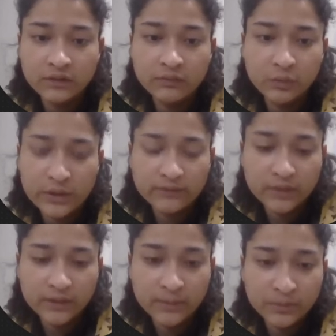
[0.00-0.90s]
Whatever
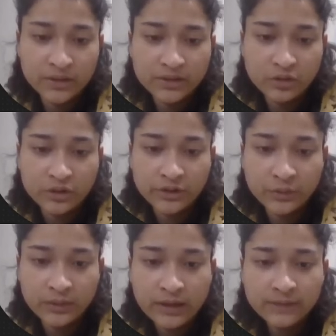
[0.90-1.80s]
the number is according
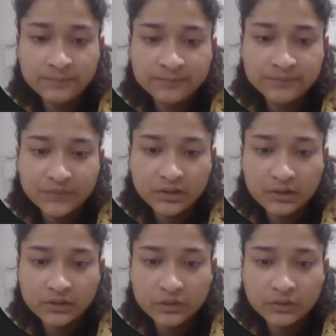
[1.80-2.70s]
to that.
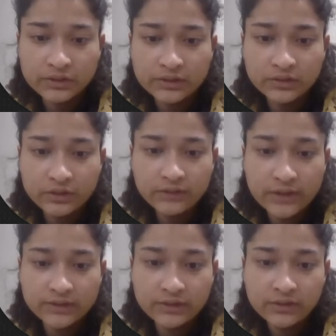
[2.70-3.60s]
So 0, 0,
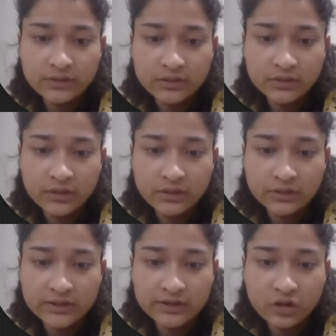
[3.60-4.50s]
1, 0. So
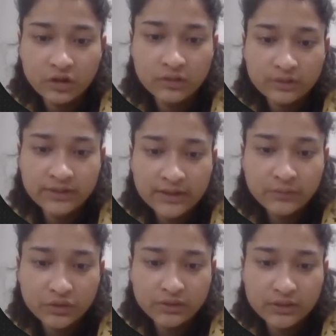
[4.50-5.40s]
these all also same,
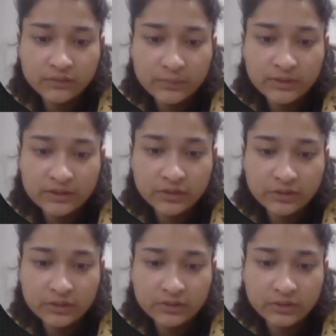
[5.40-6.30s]
so this will be 0,
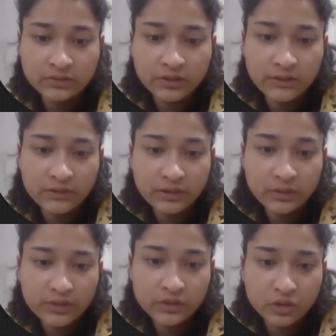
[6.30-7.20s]
0, 0. Like we are
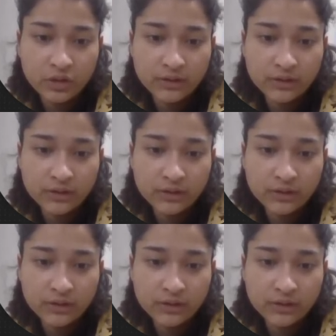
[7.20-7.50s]
doing XOR.